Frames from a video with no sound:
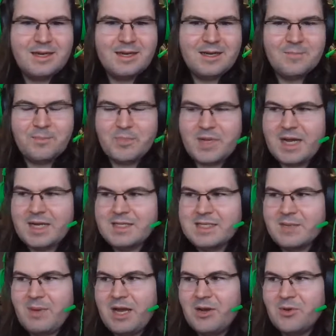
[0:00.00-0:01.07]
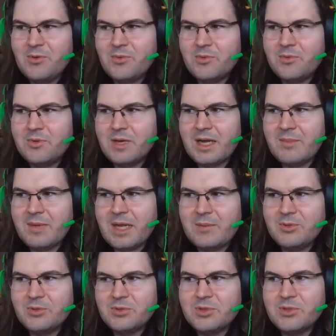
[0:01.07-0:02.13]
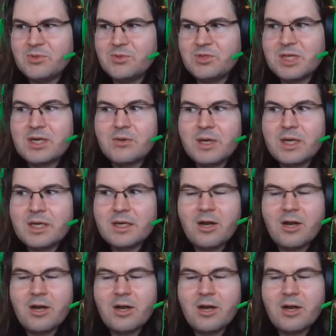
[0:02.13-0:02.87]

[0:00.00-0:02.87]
I somehow am able to generate